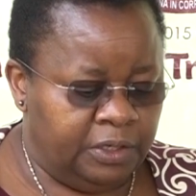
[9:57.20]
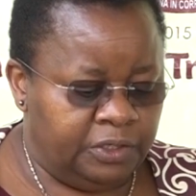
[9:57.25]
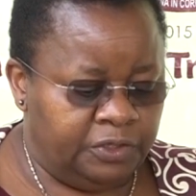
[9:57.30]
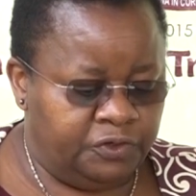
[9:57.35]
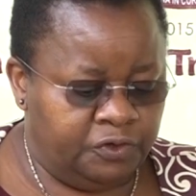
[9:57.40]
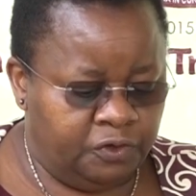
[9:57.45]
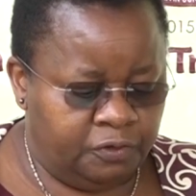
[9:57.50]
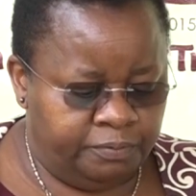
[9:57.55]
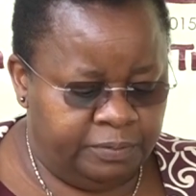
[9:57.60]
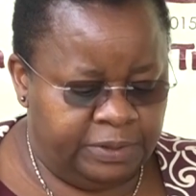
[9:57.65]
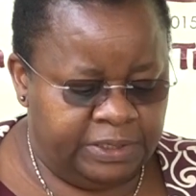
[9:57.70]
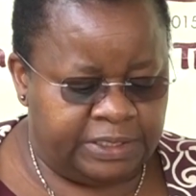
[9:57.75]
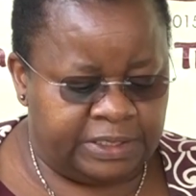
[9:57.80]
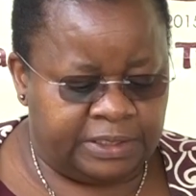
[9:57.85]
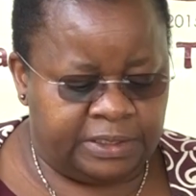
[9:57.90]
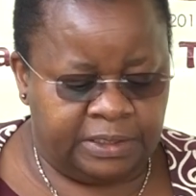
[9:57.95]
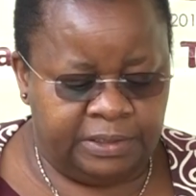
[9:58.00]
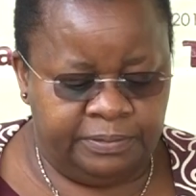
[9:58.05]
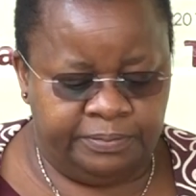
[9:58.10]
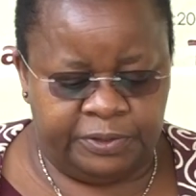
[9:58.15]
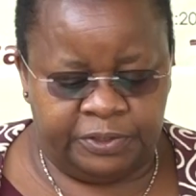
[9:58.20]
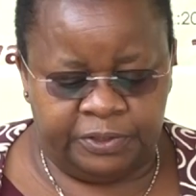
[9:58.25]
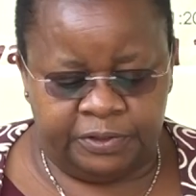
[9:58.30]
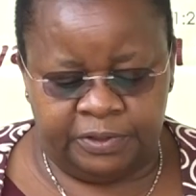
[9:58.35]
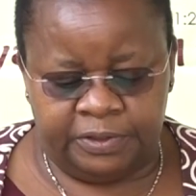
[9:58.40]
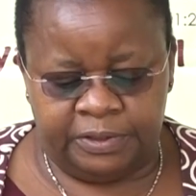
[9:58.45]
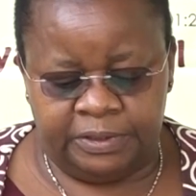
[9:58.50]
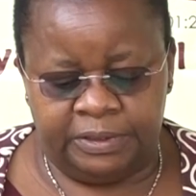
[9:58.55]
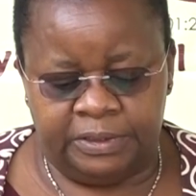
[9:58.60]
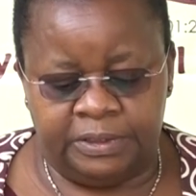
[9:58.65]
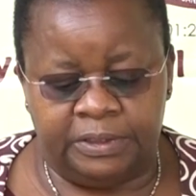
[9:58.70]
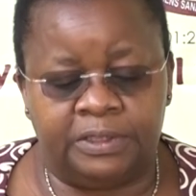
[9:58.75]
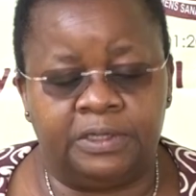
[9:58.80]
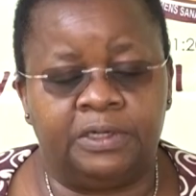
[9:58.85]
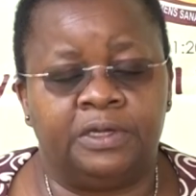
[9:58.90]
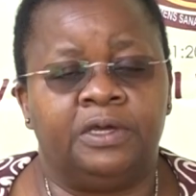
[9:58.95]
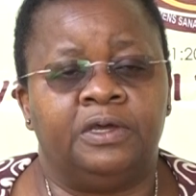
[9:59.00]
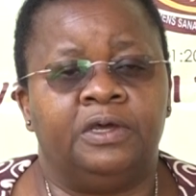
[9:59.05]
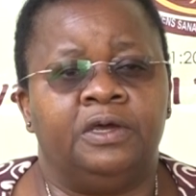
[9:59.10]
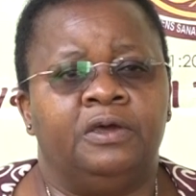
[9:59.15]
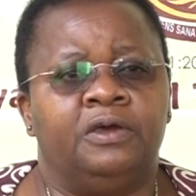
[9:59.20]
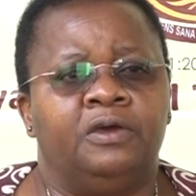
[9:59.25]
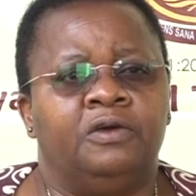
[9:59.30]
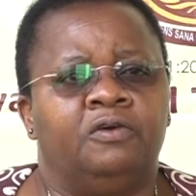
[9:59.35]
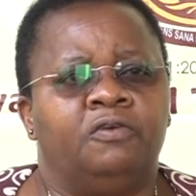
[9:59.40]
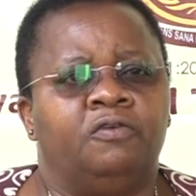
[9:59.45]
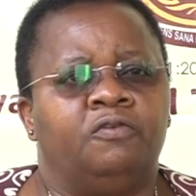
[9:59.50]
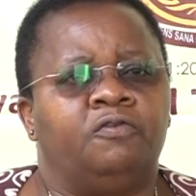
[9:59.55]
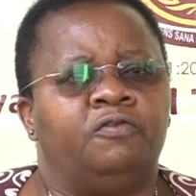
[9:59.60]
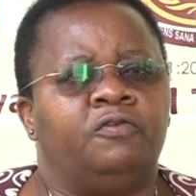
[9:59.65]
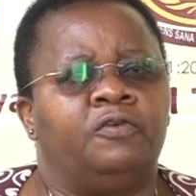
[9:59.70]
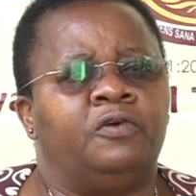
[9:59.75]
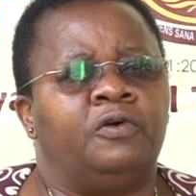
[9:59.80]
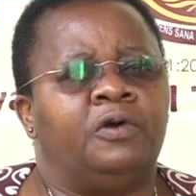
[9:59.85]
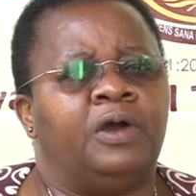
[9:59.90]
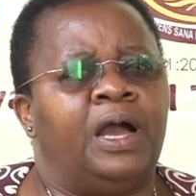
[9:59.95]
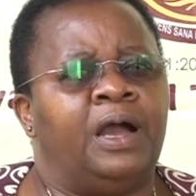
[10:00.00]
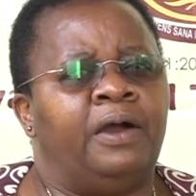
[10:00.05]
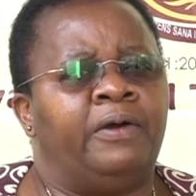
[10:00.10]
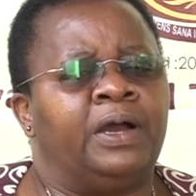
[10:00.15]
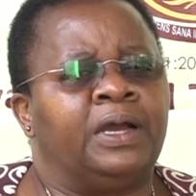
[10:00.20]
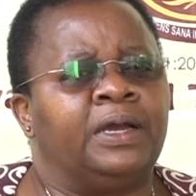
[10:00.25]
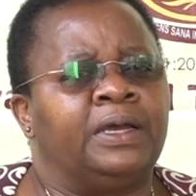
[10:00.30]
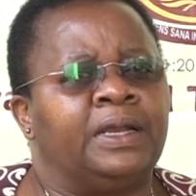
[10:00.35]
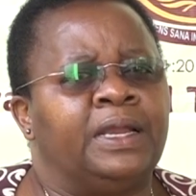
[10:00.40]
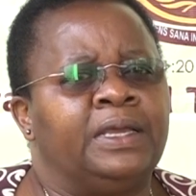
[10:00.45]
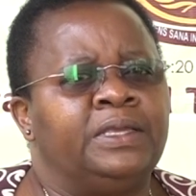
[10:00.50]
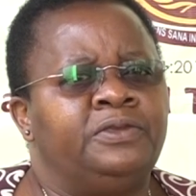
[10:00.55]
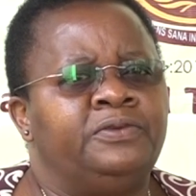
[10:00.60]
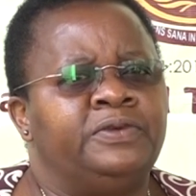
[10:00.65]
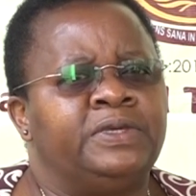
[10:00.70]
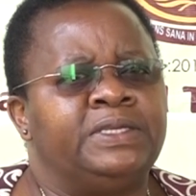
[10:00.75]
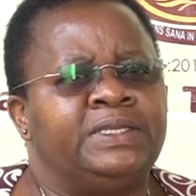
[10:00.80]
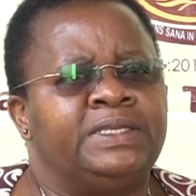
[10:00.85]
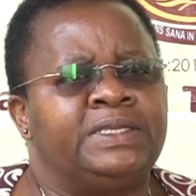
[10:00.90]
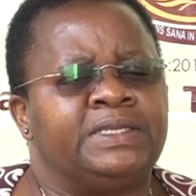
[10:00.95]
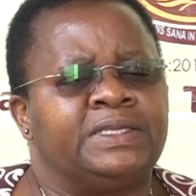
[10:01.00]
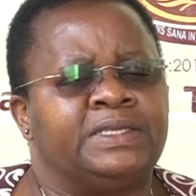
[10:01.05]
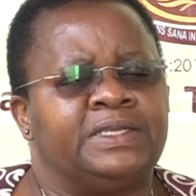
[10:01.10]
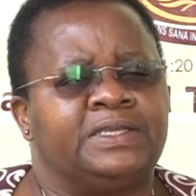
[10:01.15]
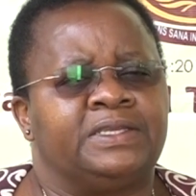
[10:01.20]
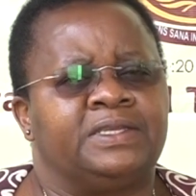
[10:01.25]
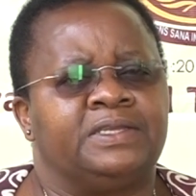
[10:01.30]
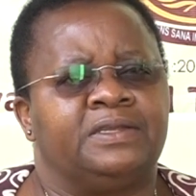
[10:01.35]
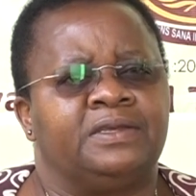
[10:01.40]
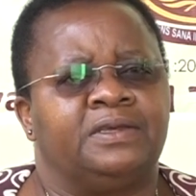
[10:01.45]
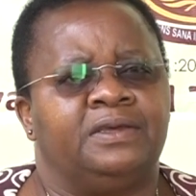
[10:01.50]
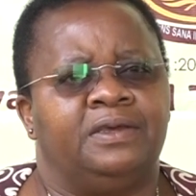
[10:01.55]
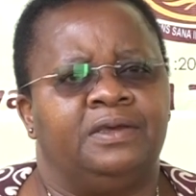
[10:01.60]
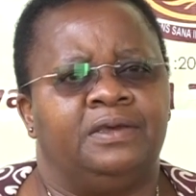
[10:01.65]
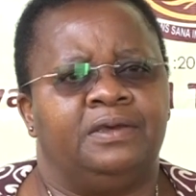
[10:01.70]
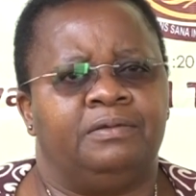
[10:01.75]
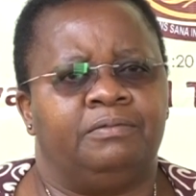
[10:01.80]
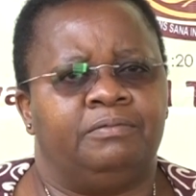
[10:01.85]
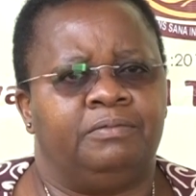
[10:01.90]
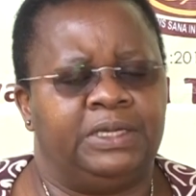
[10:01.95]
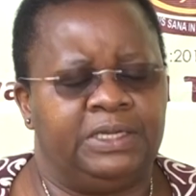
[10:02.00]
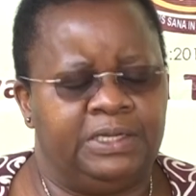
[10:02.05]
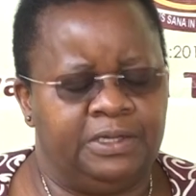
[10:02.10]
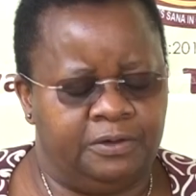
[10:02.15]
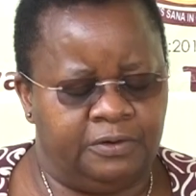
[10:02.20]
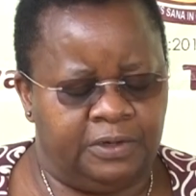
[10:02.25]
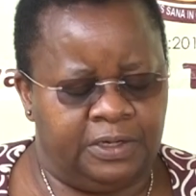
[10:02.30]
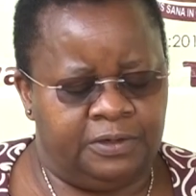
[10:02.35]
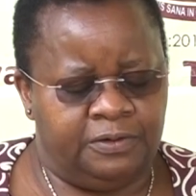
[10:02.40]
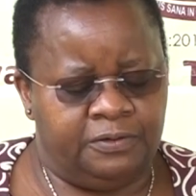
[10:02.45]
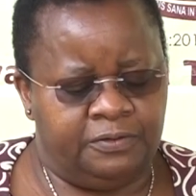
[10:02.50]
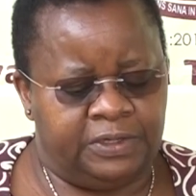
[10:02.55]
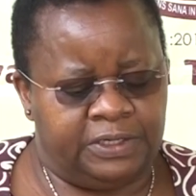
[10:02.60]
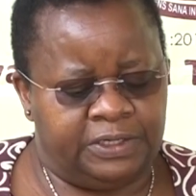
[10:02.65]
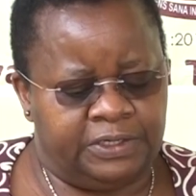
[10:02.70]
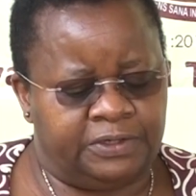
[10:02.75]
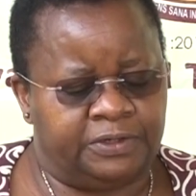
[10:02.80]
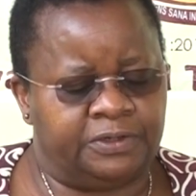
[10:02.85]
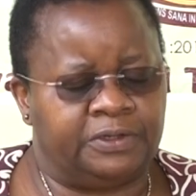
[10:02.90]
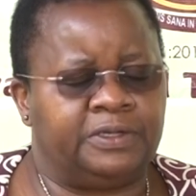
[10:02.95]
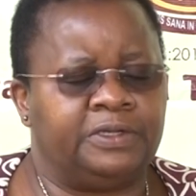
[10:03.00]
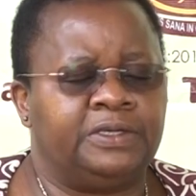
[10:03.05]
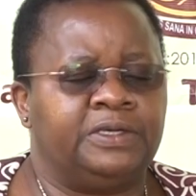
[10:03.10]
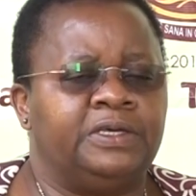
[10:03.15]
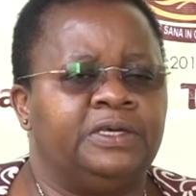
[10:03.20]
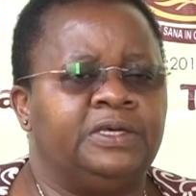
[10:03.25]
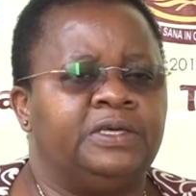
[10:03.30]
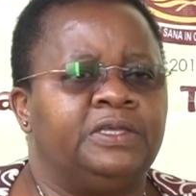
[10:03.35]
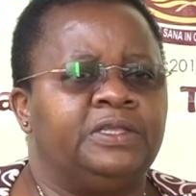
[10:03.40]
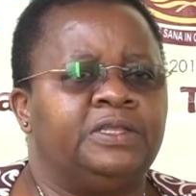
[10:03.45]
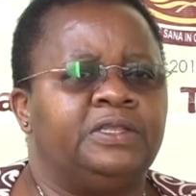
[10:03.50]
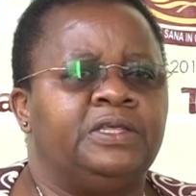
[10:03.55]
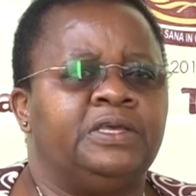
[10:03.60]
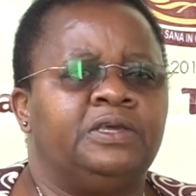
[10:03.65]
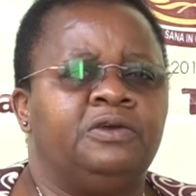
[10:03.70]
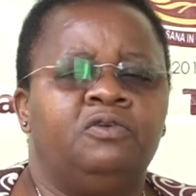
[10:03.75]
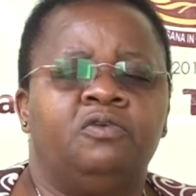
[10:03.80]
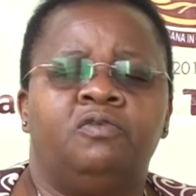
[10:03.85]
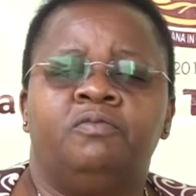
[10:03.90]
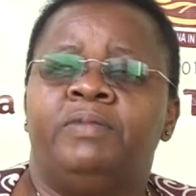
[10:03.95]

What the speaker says: Job description for our graduates, medical education, they go